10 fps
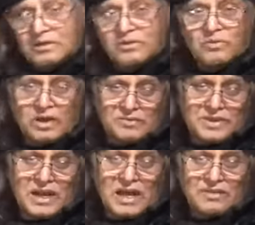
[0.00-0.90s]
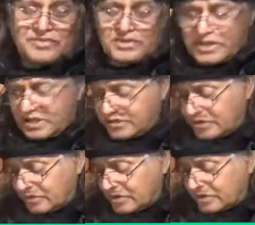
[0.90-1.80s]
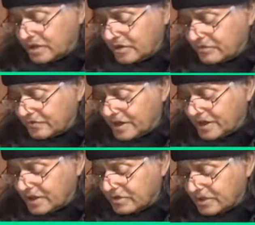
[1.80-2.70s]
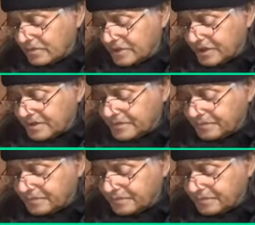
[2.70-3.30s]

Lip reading: one of the Gulf states, we shall find out in a minute.